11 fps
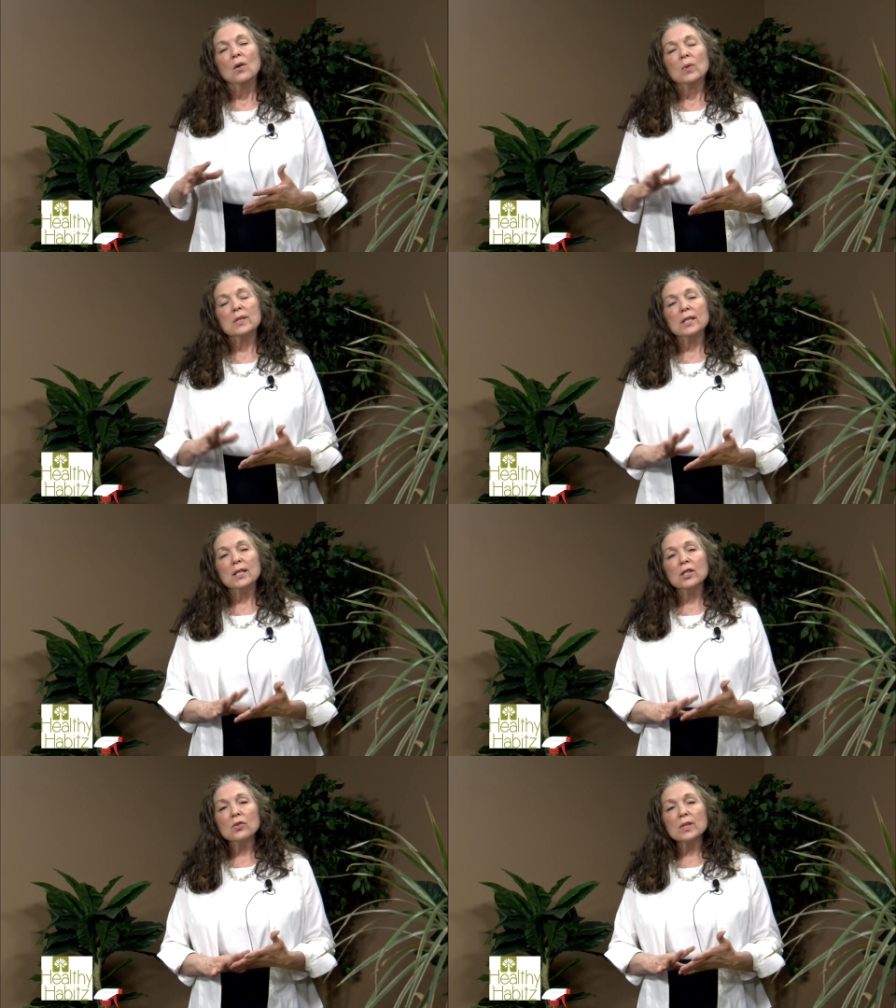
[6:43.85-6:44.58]
What's
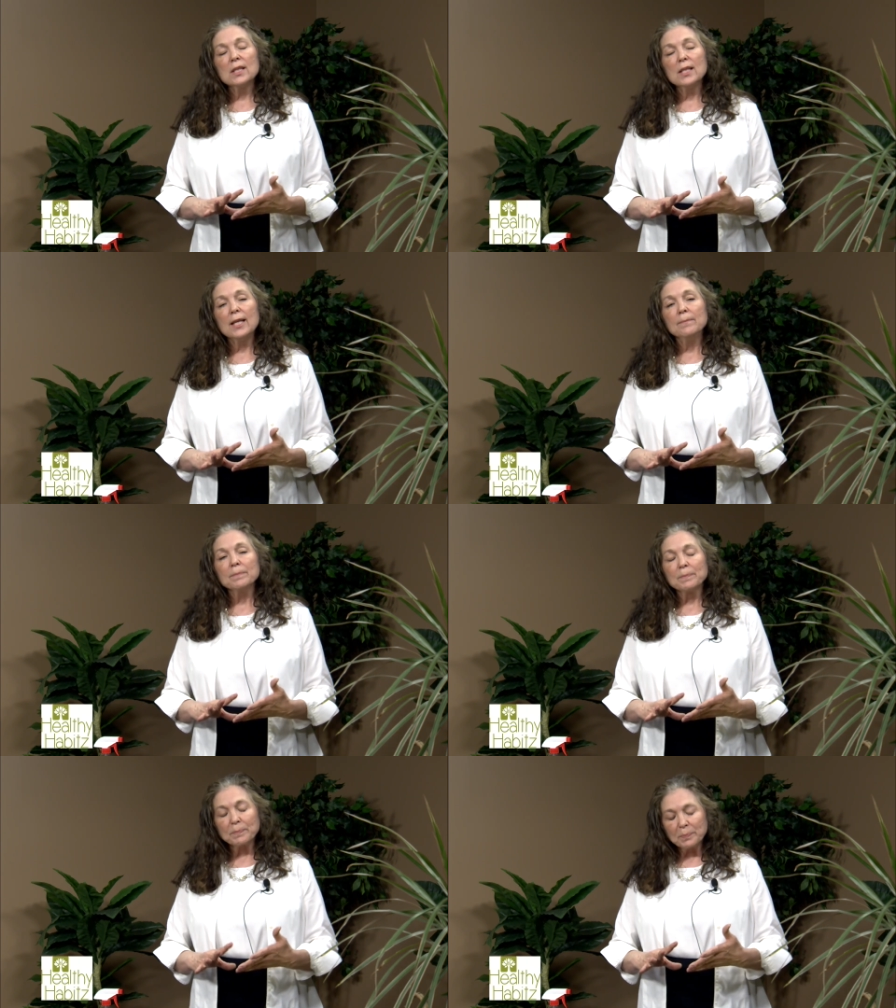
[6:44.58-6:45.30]

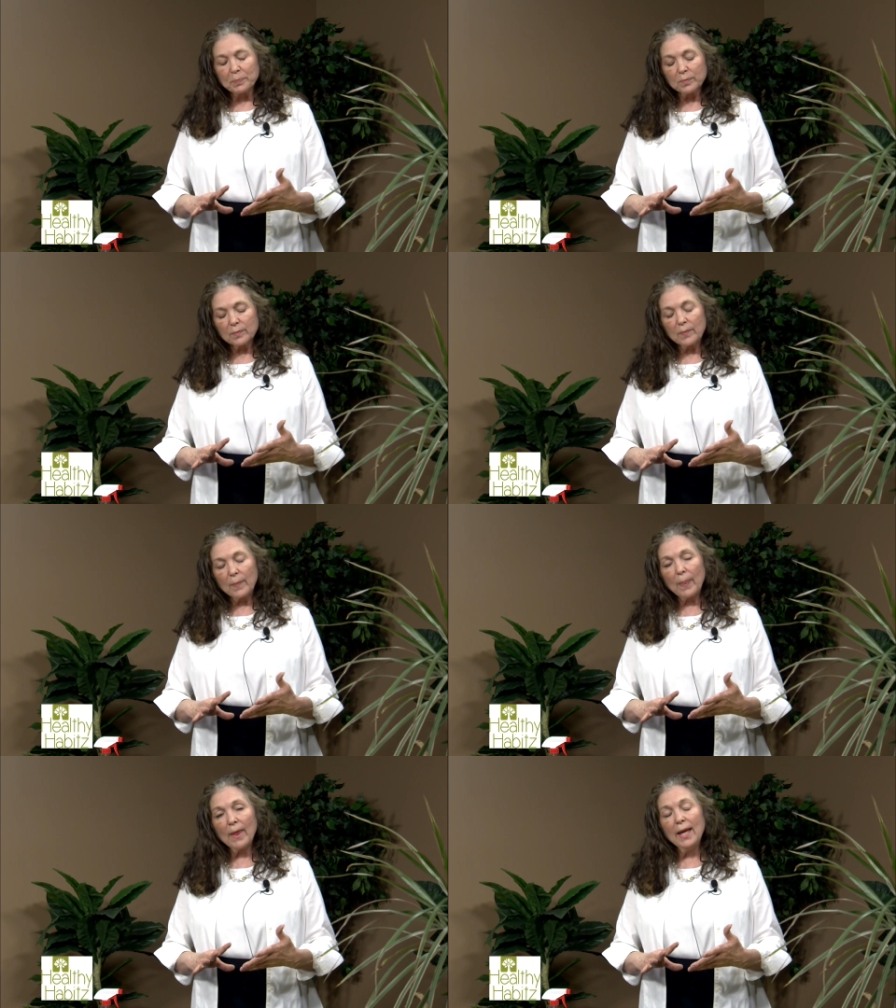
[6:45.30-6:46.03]
interesting
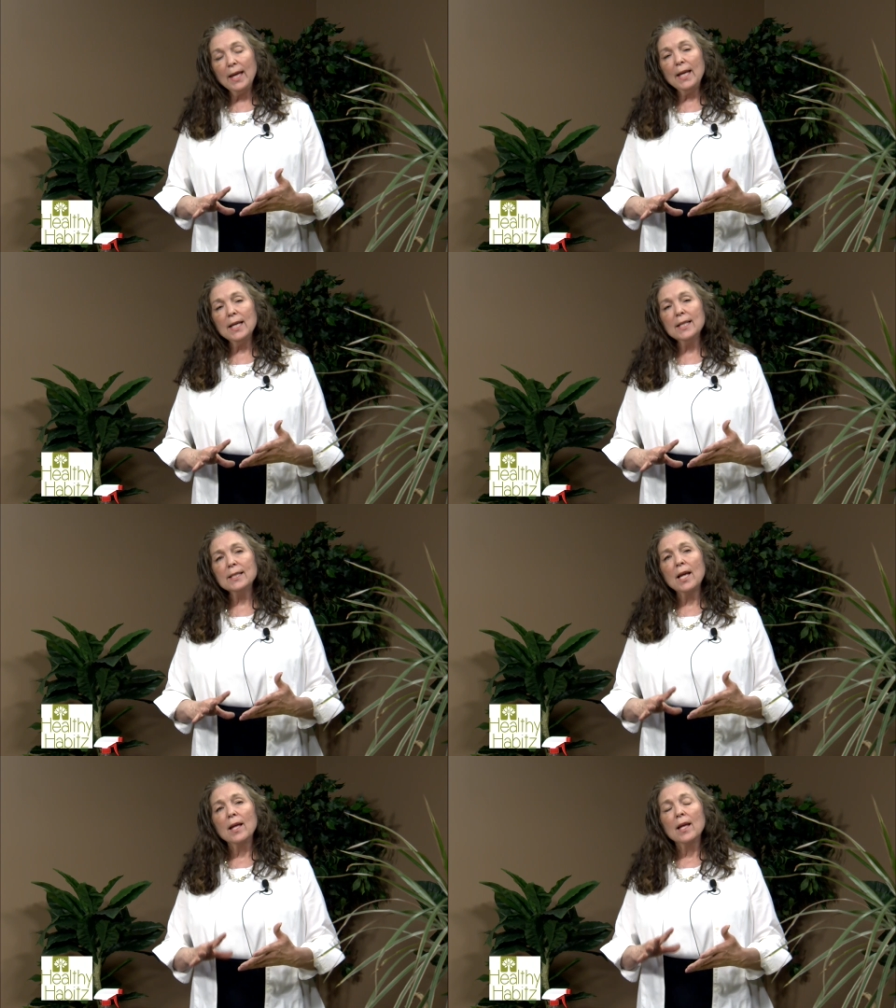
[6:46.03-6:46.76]

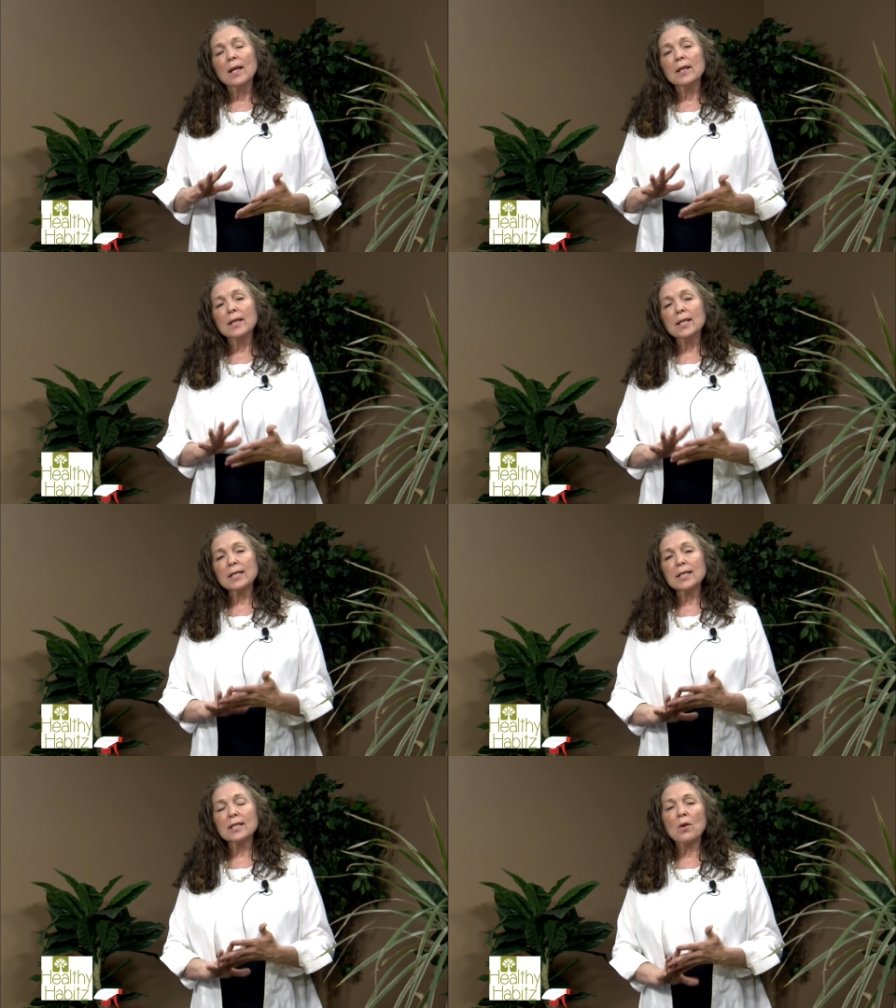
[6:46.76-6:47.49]
is
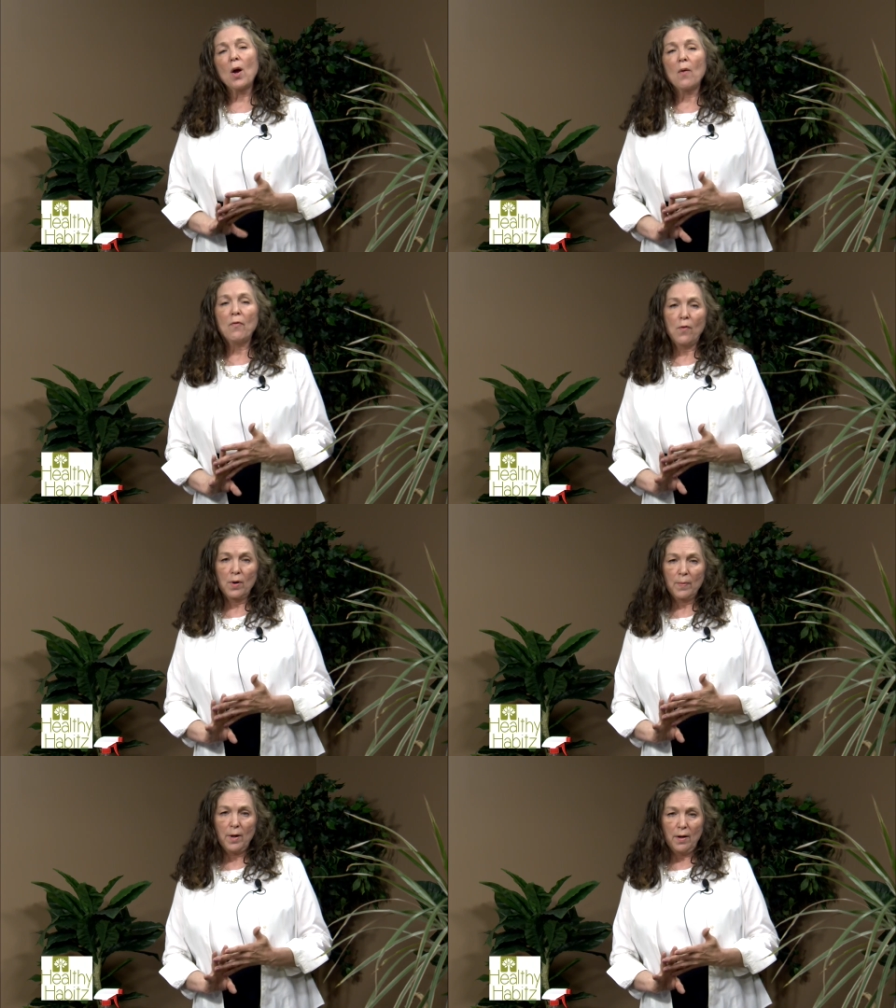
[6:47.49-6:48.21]
this is a
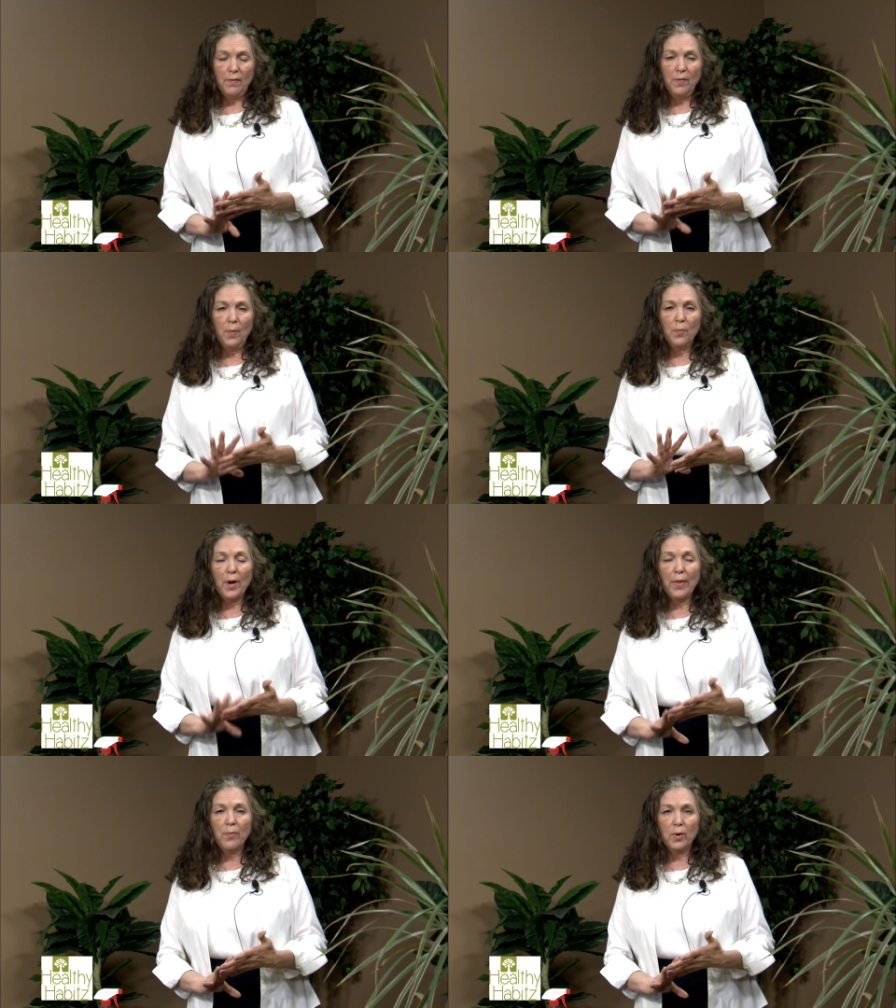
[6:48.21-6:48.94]
form of
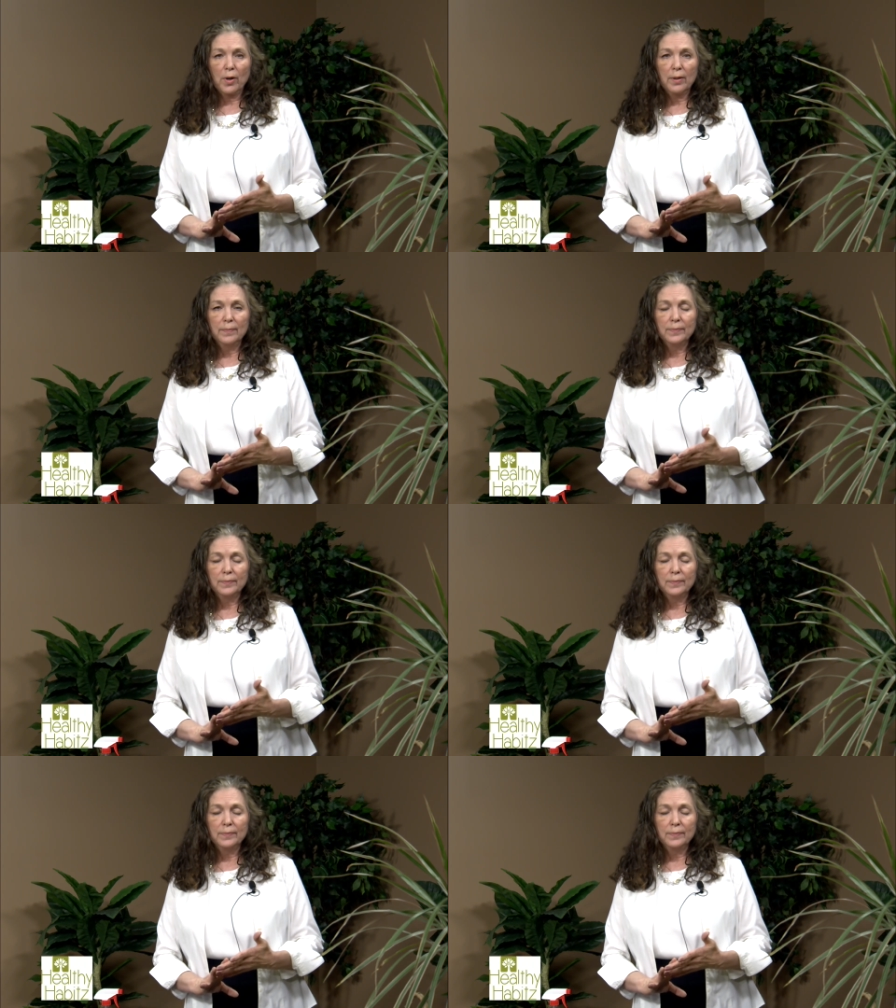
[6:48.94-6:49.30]
breath work.